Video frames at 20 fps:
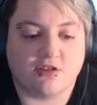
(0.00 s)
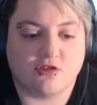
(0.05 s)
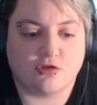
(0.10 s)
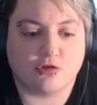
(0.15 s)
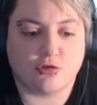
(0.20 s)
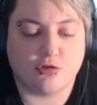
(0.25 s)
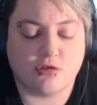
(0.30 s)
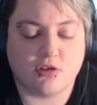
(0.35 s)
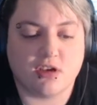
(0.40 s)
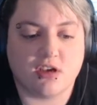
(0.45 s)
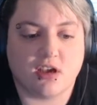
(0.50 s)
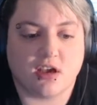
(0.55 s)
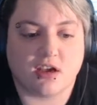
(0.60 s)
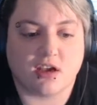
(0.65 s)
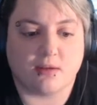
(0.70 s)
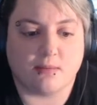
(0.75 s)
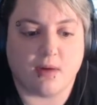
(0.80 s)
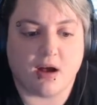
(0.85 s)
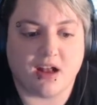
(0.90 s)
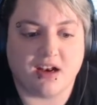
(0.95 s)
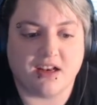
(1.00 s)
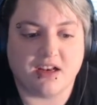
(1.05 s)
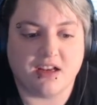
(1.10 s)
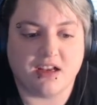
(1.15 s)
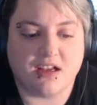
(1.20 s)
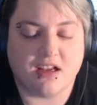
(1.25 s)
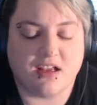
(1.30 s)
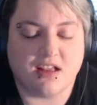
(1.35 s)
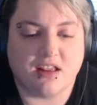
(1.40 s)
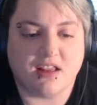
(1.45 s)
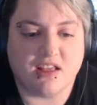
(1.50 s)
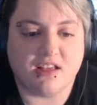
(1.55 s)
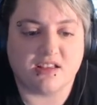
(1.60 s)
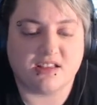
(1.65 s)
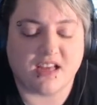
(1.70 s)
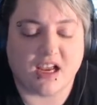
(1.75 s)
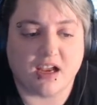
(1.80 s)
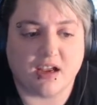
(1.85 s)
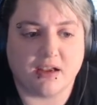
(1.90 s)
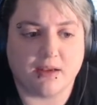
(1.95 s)
truly a commodity in these
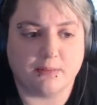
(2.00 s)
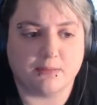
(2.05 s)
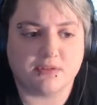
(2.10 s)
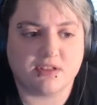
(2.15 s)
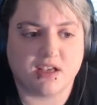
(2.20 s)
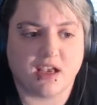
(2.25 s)
times.